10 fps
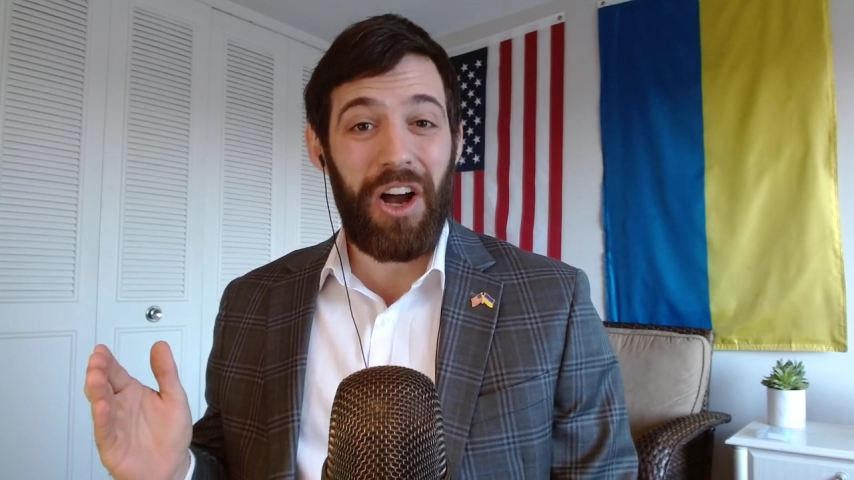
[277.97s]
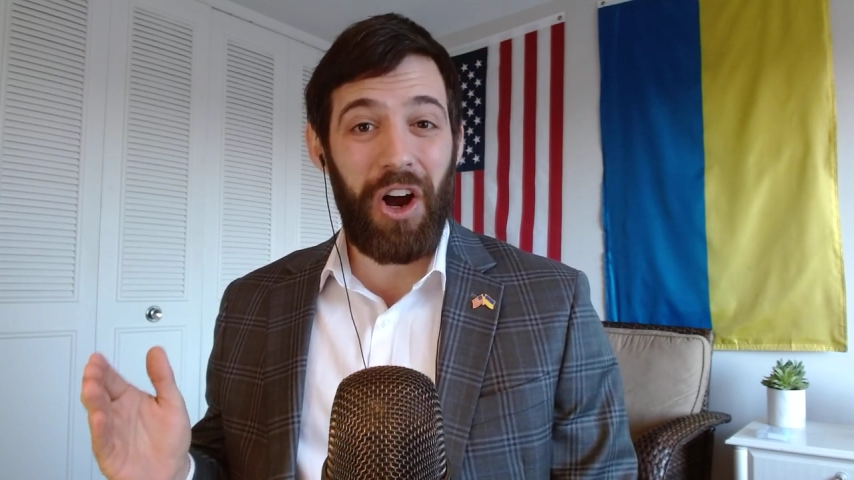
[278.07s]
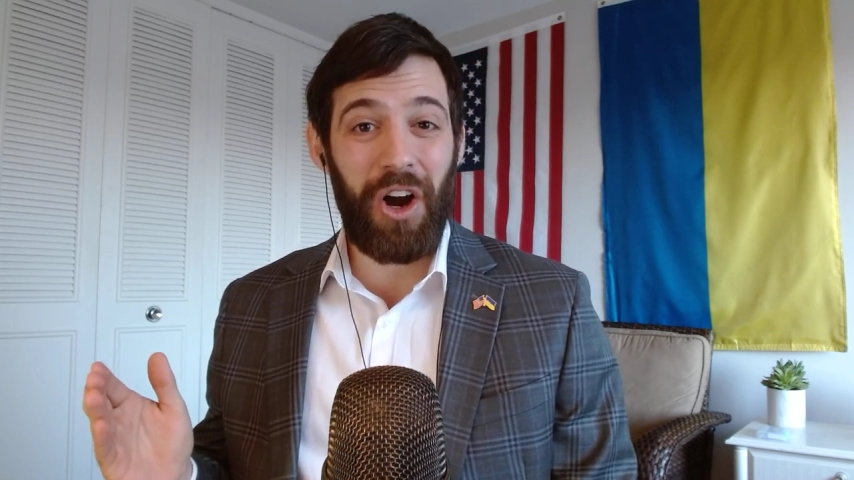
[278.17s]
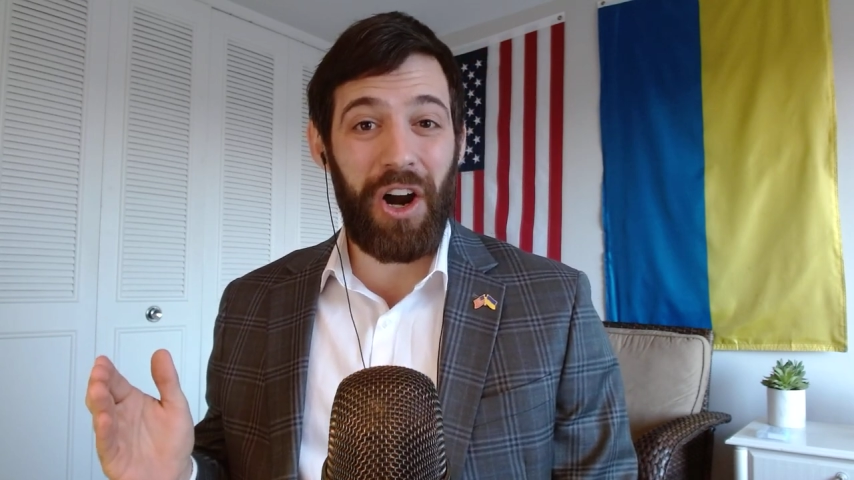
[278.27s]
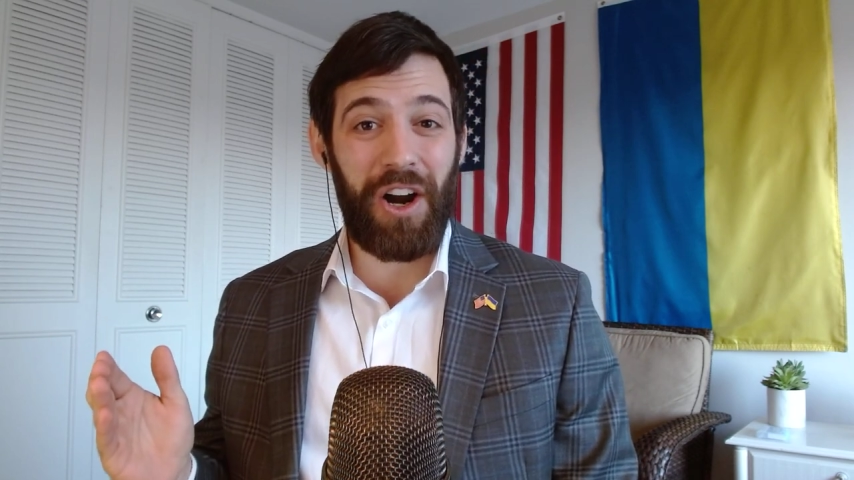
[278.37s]

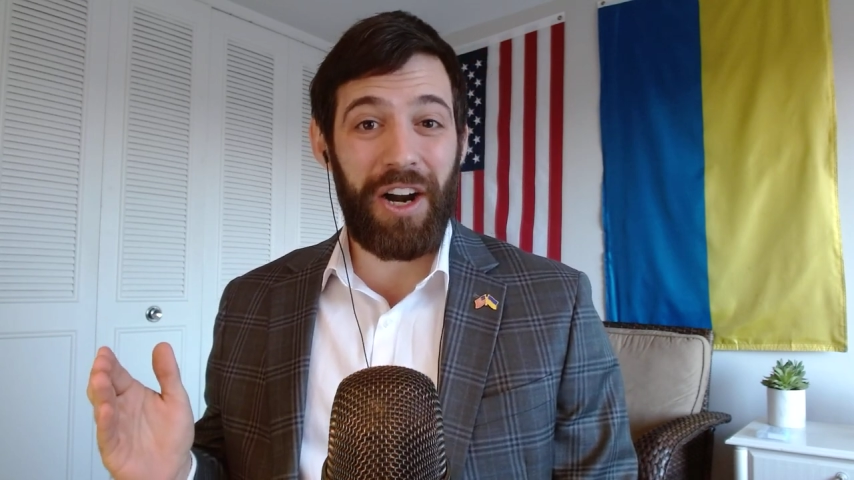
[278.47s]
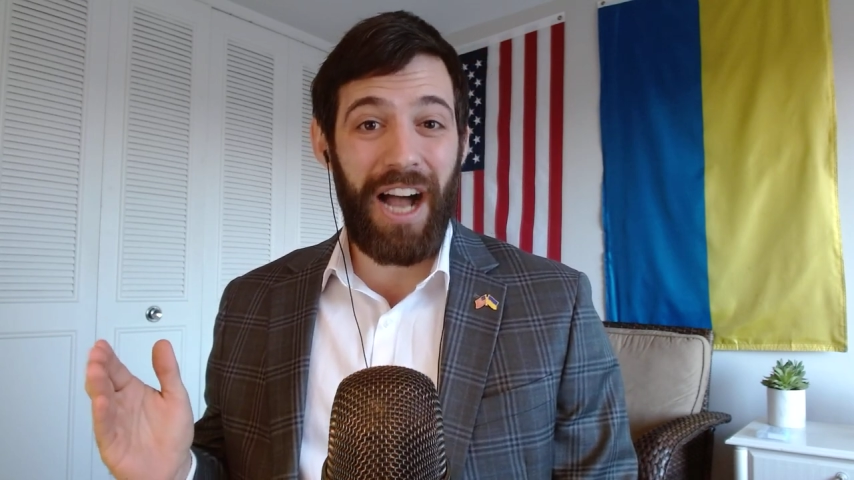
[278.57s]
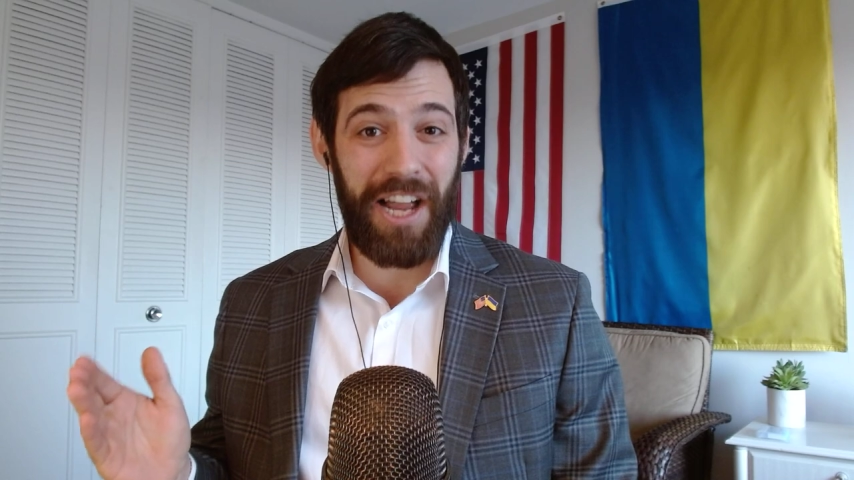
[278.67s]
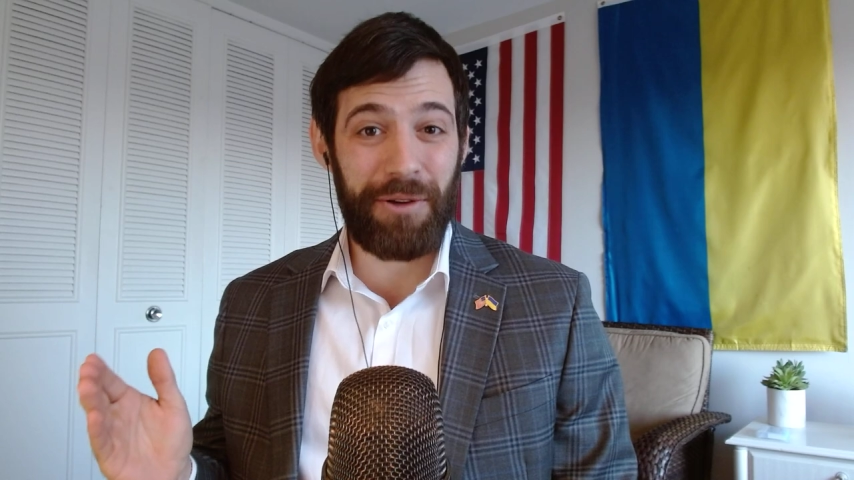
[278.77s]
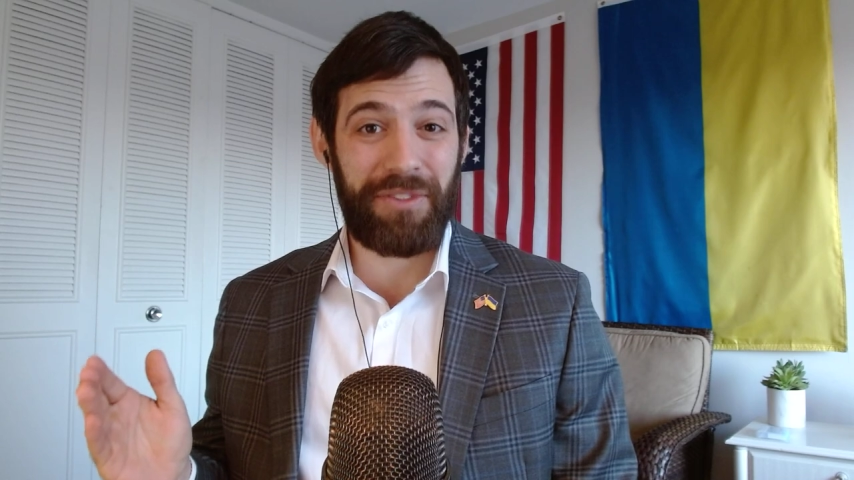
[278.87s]
are
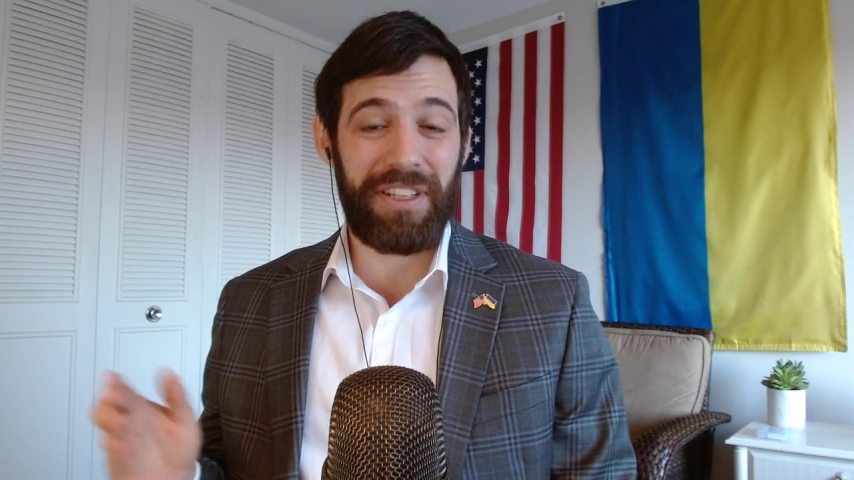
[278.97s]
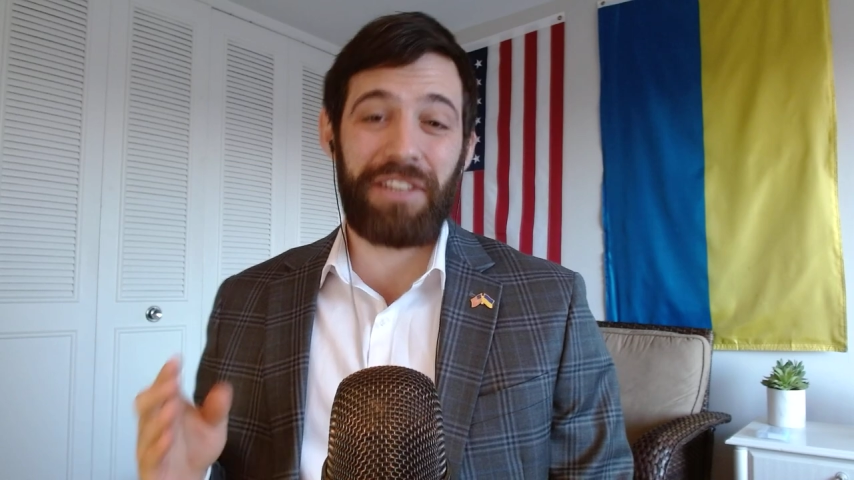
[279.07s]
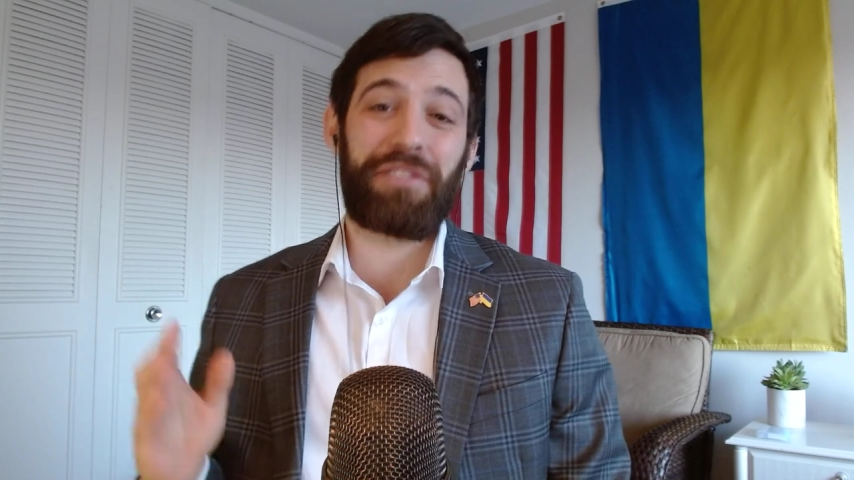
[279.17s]
IOCs.